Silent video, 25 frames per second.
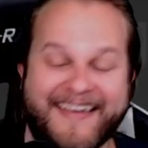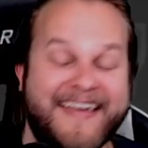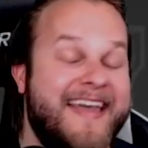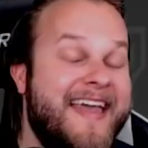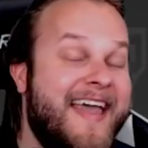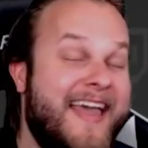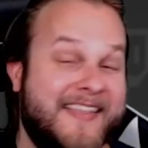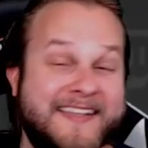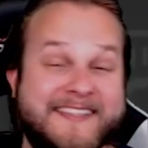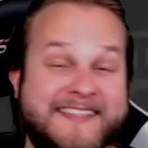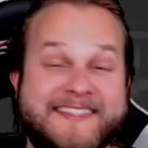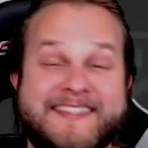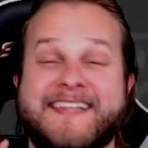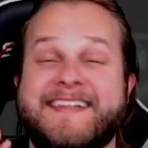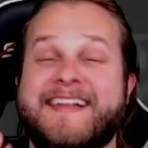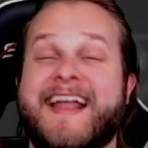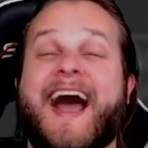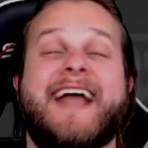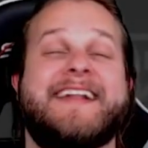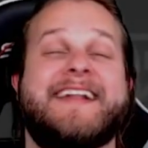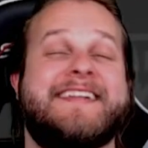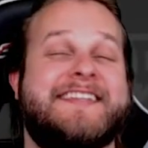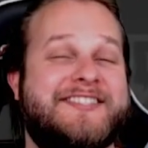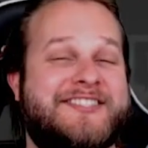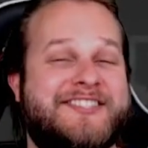And this is the
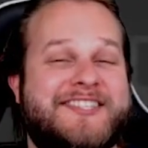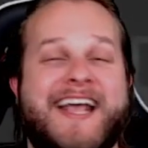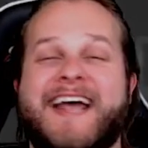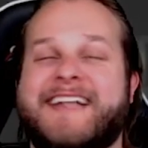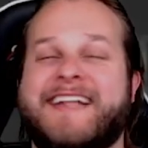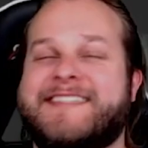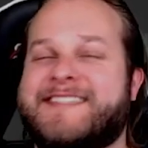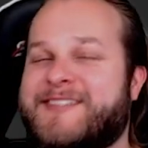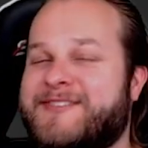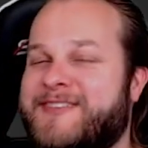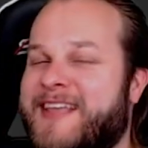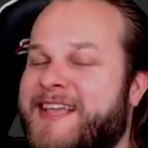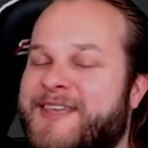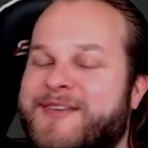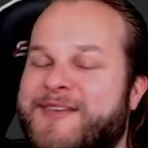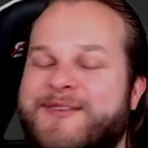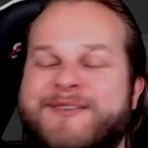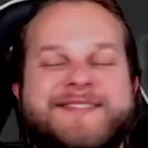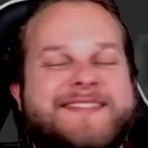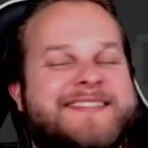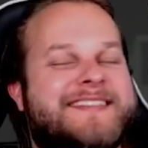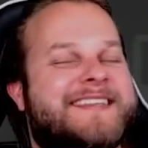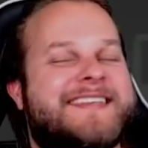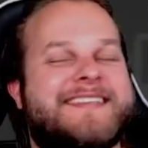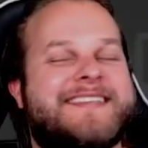90s, chat, so they
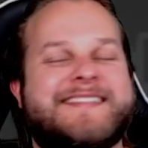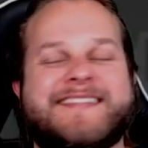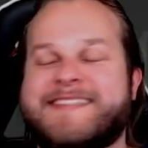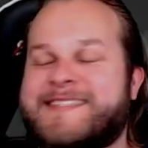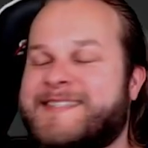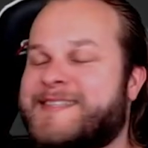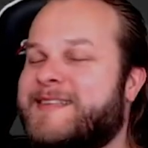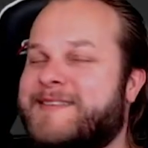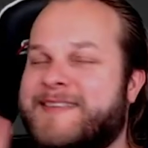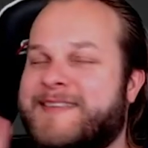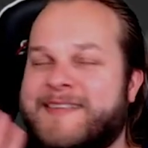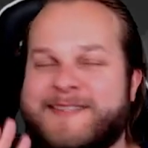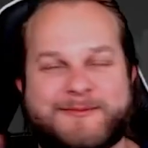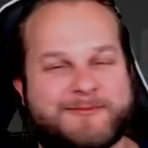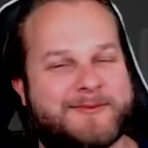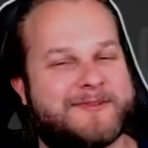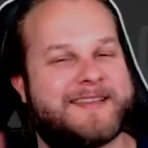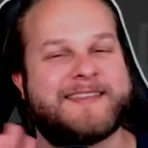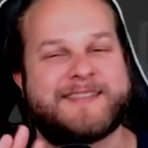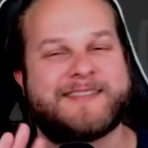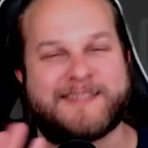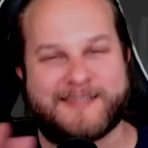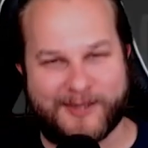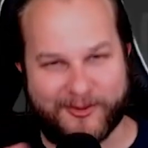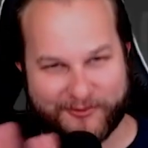used these. This
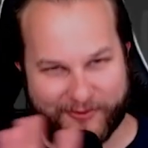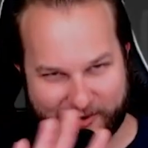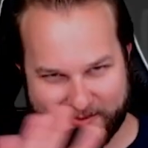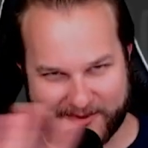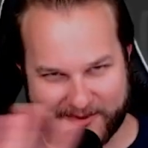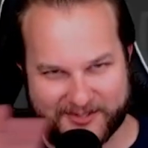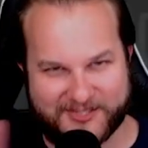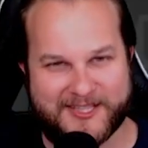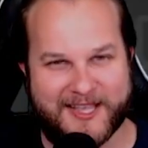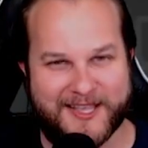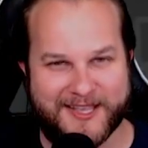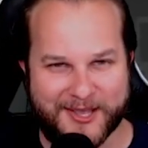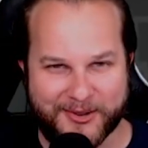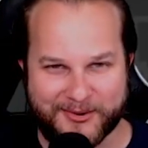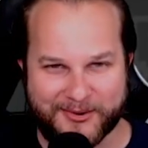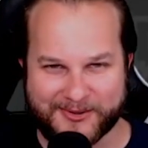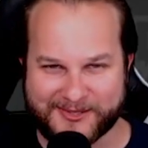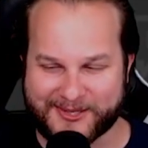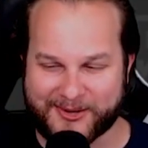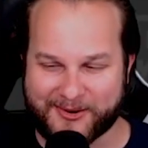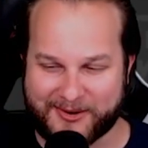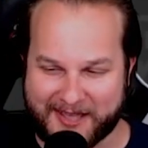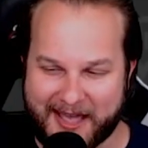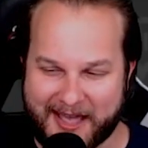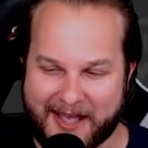is the verbiage they used,
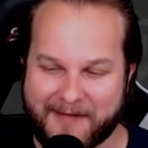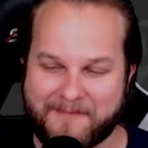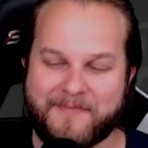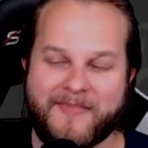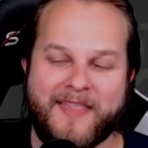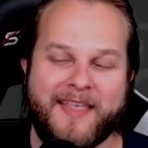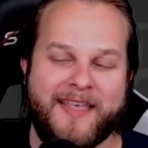okay?